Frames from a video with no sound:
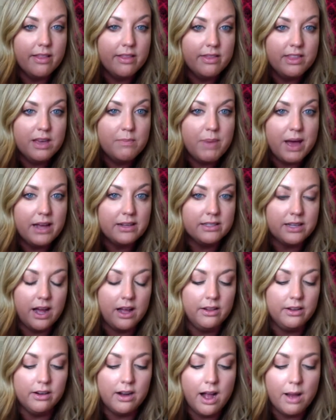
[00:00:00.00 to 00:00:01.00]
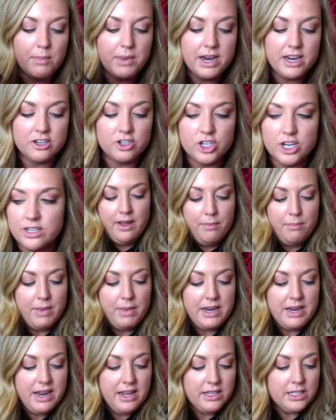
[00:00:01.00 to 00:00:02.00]
the best color combination.
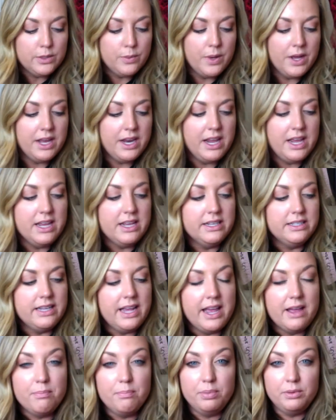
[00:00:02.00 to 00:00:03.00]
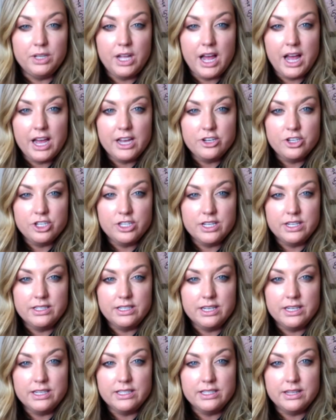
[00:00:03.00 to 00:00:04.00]
My next one is a blush. This
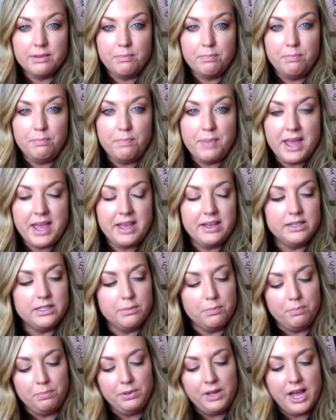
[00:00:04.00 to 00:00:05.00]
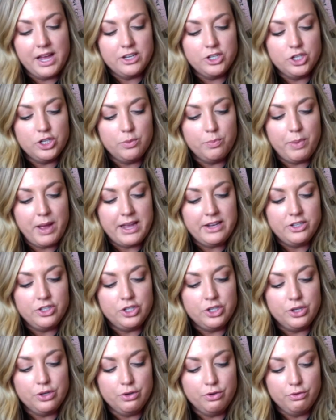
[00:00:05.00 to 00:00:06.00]
is the Baked Blush by
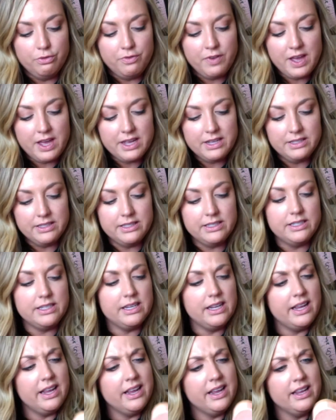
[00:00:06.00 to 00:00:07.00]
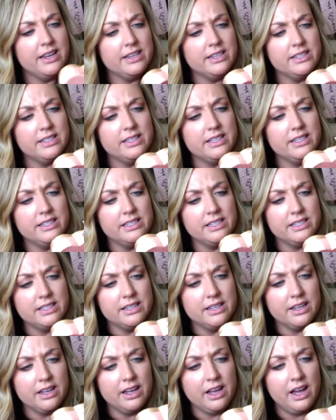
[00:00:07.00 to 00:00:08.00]
Too Faced, and this is in
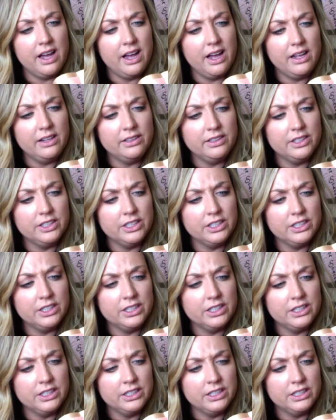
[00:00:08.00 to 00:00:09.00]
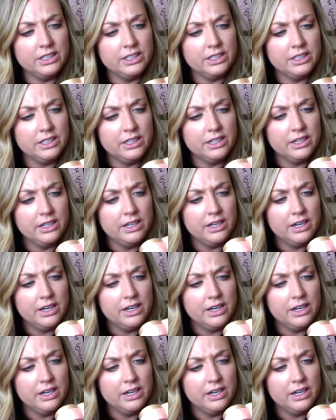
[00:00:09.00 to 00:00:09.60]
the color,